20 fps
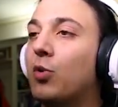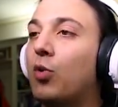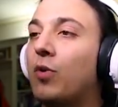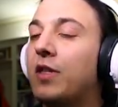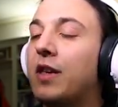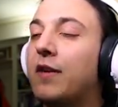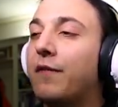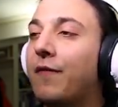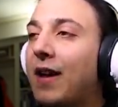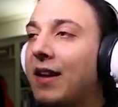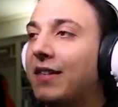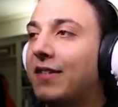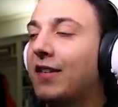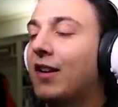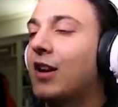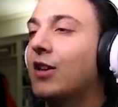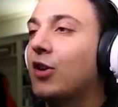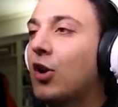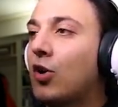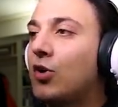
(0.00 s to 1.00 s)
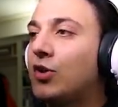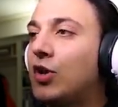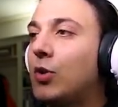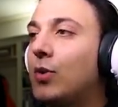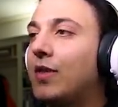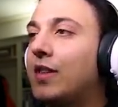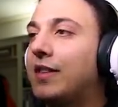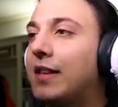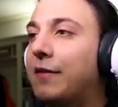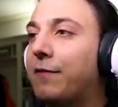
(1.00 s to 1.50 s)
and all the events that I go
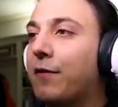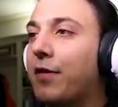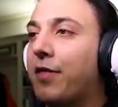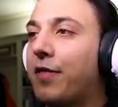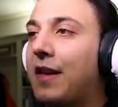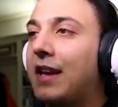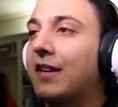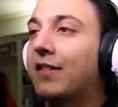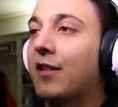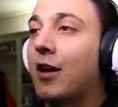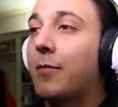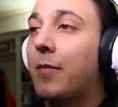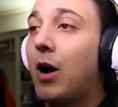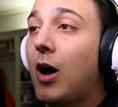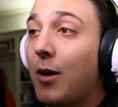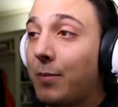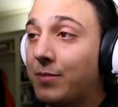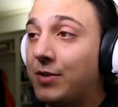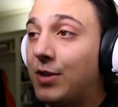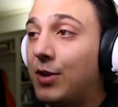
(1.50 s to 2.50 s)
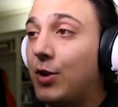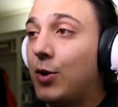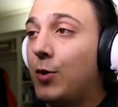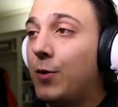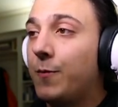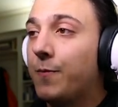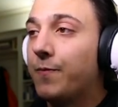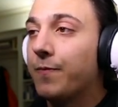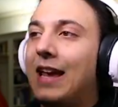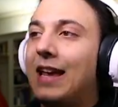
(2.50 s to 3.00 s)
to and the different things that I'm up to,